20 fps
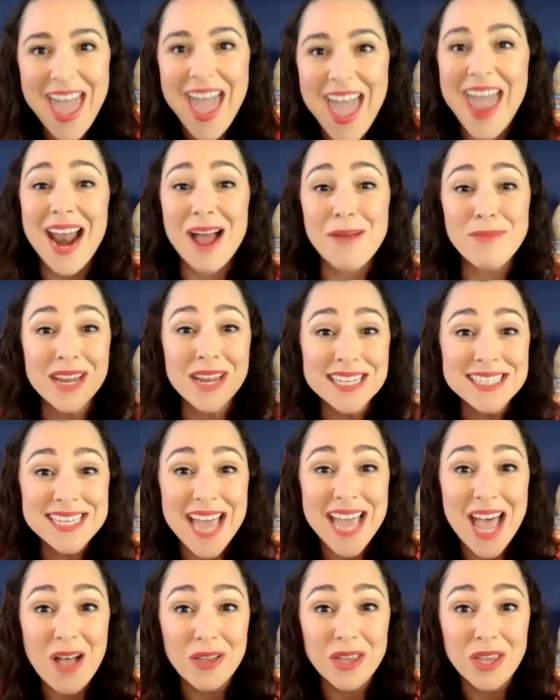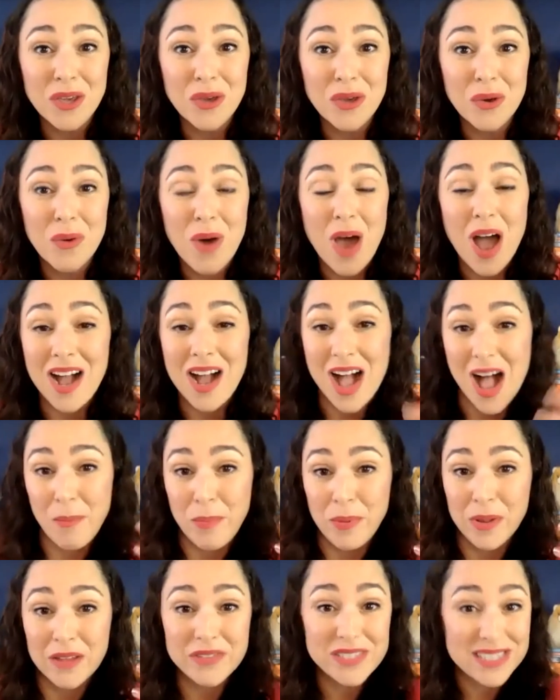And I'm going to tell you a
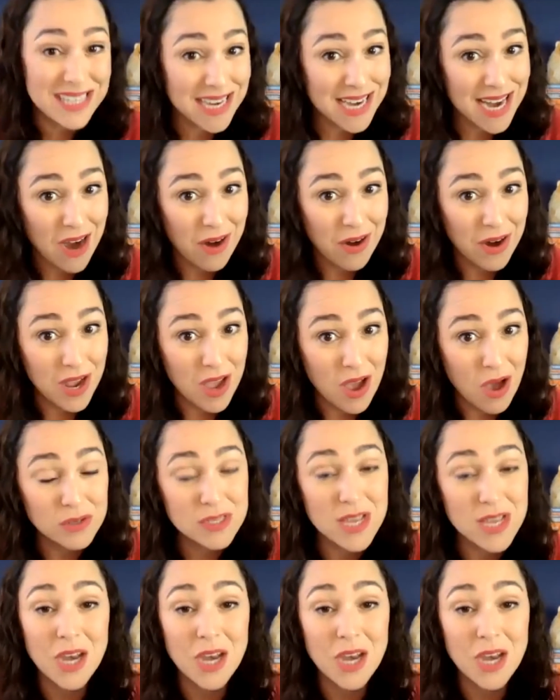couple of scenarios,